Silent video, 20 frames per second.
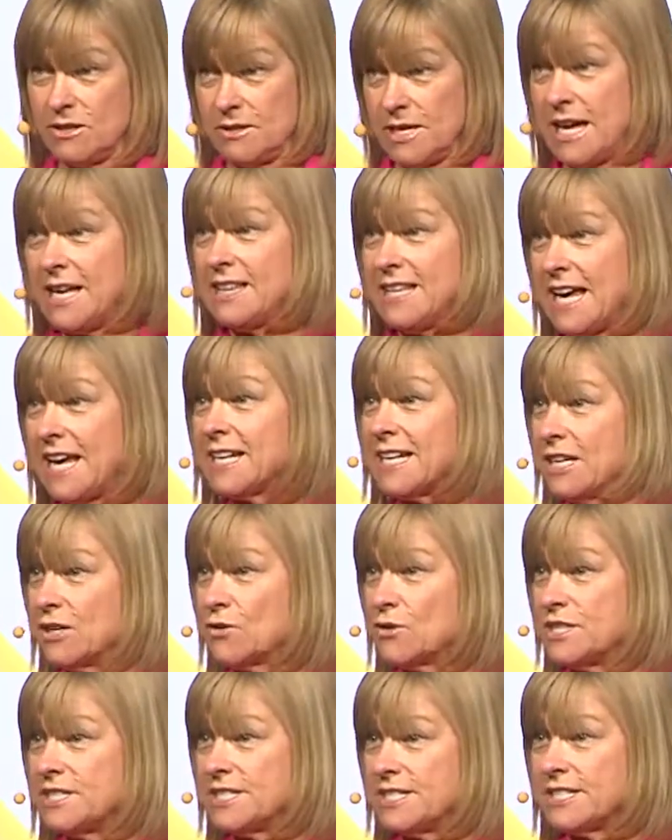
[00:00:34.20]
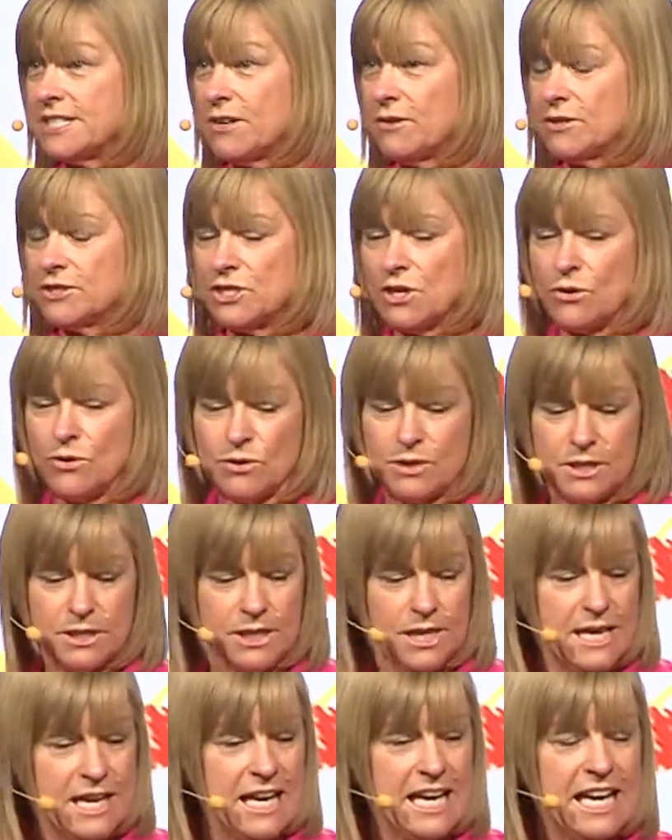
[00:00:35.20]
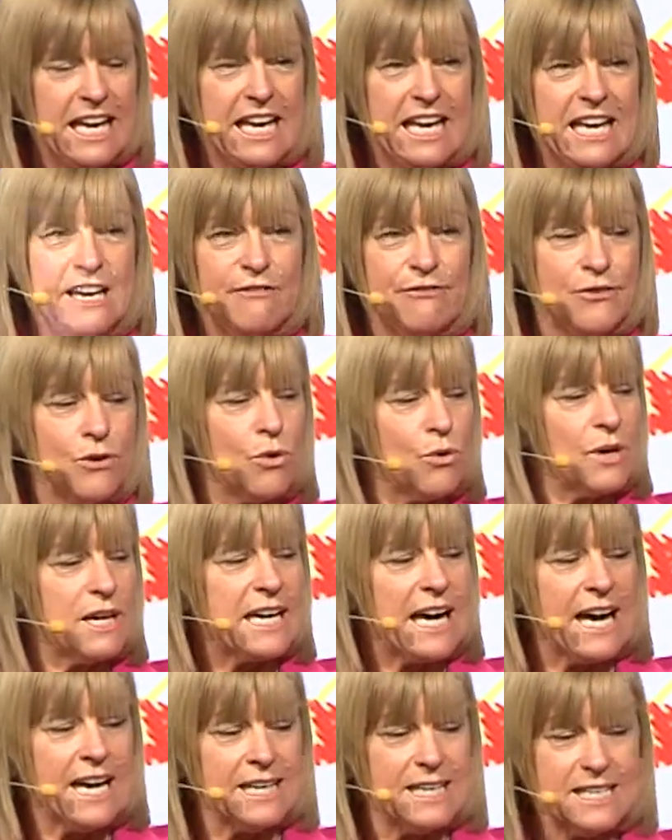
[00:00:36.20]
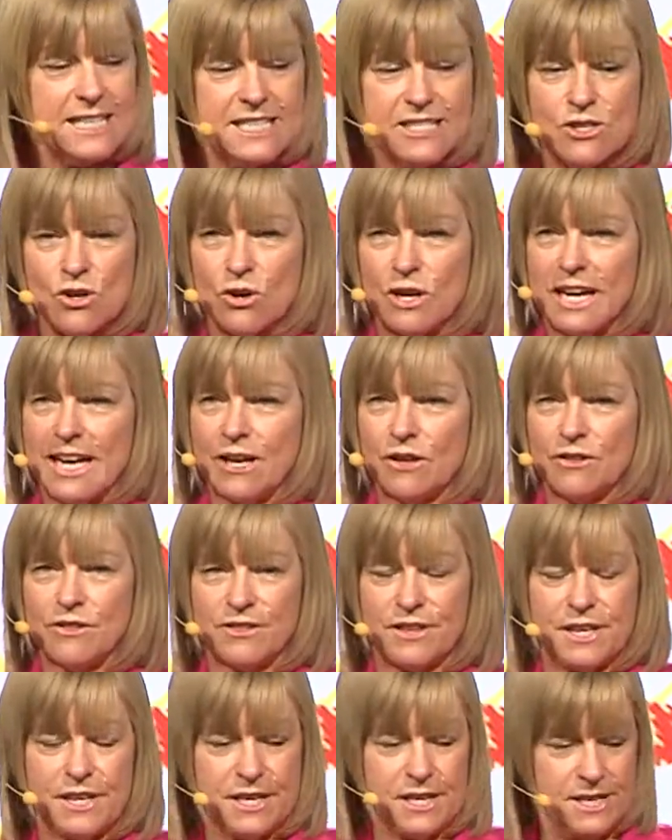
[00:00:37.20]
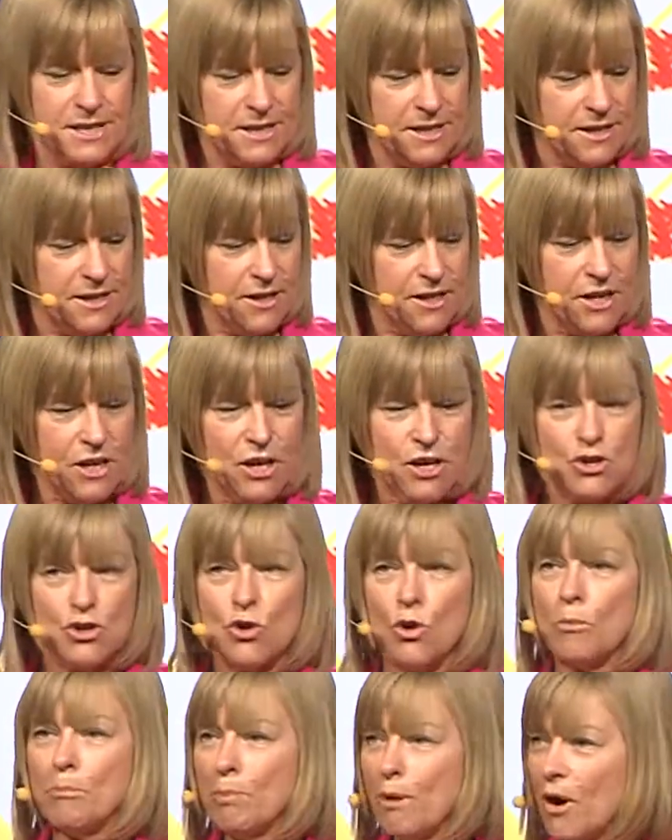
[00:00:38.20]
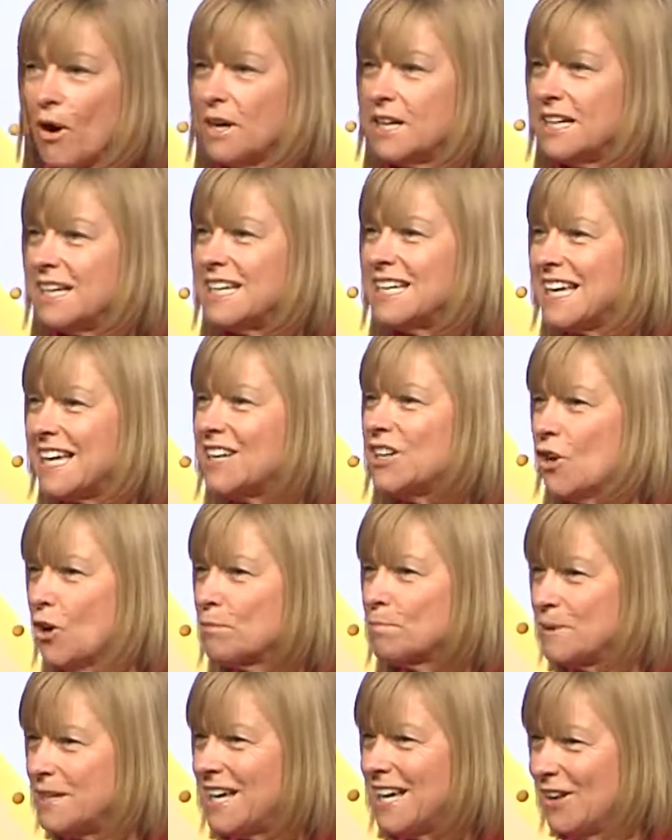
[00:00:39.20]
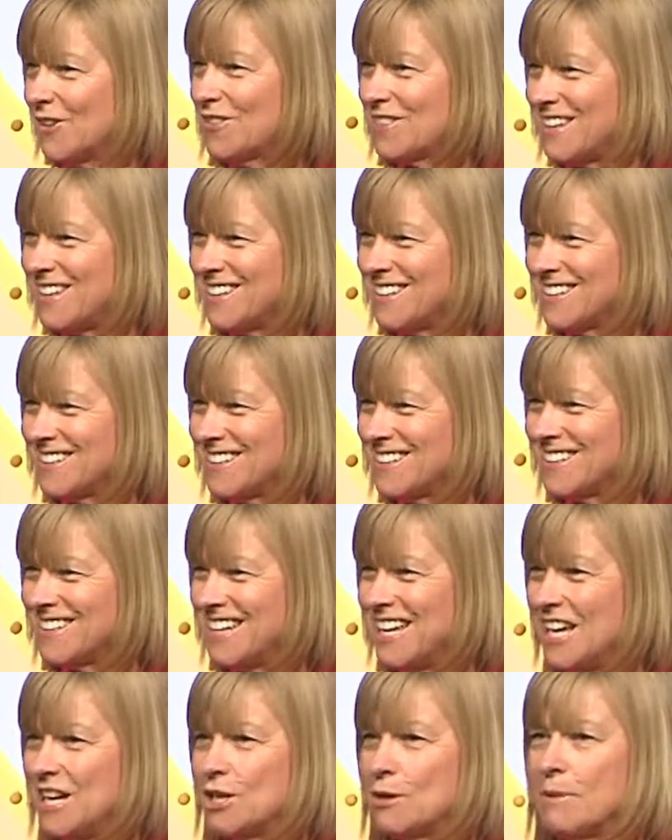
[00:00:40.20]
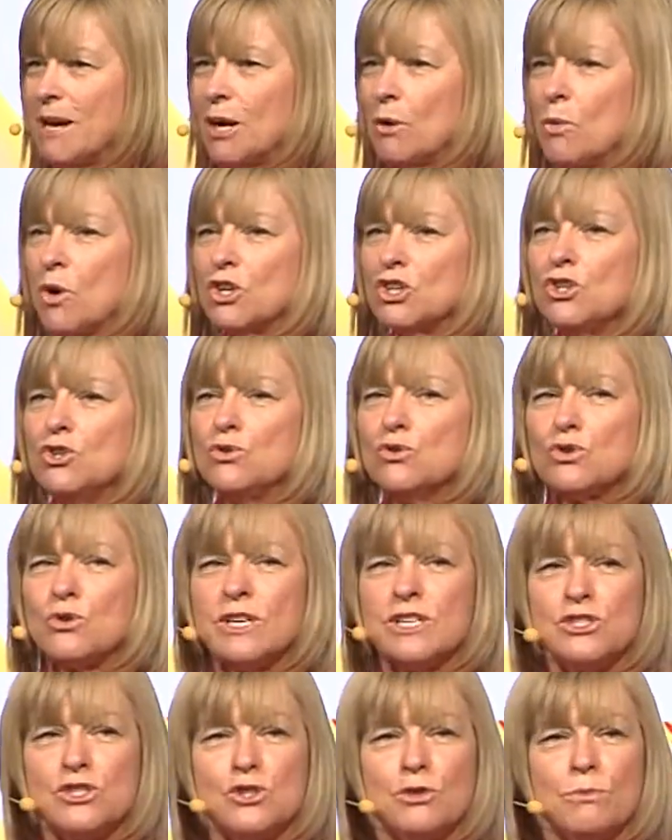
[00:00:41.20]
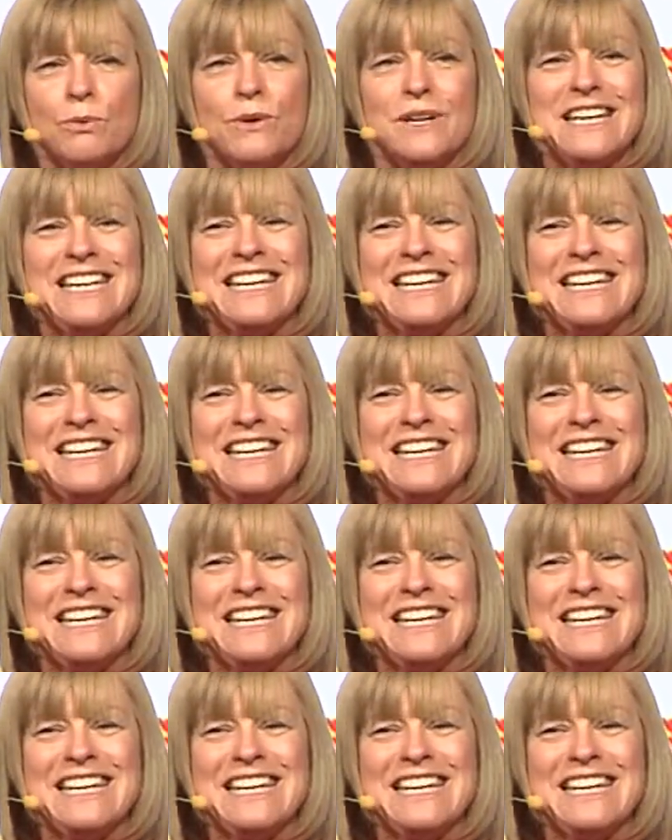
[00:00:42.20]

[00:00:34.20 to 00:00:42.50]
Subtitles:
and that increases serotonin. If your gut is not healthy, your body cannot be healthy. No matter what nutrients you put